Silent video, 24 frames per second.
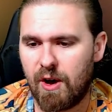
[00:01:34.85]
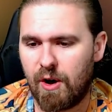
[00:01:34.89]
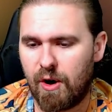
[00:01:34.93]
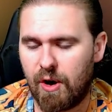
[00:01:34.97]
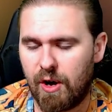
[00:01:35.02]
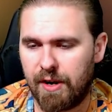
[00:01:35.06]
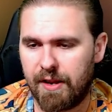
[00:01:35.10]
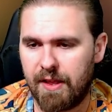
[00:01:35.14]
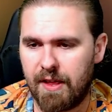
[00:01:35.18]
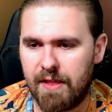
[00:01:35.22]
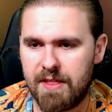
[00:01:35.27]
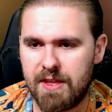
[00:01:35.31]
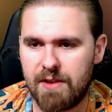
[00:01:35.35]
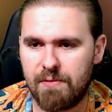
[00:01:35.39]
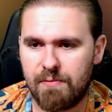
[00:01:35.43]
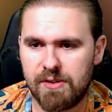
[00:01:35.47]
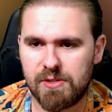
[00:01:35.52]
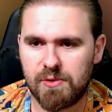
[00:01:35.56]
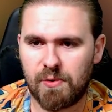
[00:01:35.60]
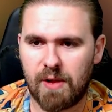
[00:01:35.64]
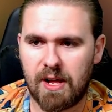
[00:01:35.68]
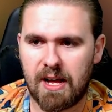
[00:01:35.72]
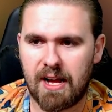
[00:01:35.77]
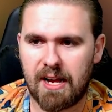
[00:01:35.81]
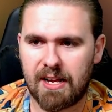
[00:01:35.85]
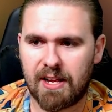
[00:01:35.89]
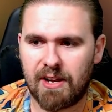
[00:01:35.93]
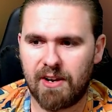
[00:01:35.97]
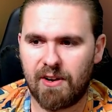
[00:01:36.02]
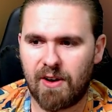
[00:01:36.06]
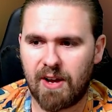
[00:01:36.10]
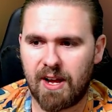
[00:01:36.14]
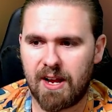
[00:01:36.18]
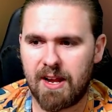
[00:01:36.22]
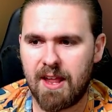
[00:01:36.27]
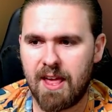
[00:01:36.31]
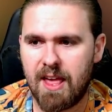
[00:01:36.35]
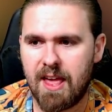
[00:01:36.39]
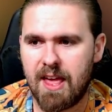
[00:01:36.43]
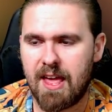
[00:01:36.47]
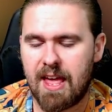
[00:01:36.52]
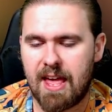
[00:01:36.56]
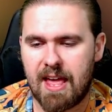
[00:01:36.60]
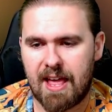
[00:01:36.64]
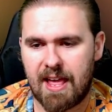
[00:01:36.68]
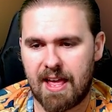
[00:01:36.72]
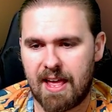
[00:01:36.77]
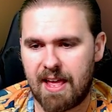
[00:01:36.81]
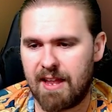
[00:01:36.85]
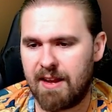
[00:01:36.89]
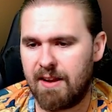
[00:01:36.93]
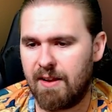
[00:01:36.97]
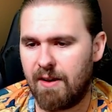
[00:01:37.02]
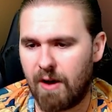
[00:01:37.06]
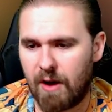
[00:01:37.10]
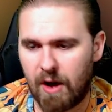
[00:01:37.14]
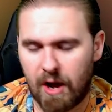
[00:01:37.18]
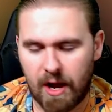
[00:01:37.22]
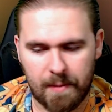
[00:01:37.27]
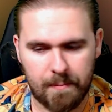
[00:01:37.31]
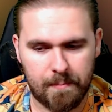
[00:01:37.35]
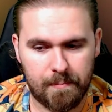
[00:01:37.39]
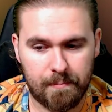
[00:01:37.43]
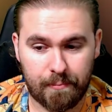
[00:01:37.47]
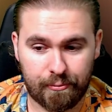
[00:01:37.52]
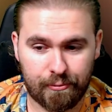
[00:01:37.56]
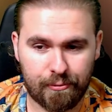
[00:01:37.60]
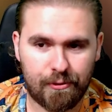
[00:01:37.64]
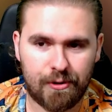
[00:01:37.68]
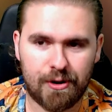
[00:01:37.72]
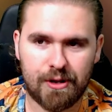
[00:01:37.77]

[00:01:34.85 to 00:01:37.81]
on the original Arcanine, and I'm pretty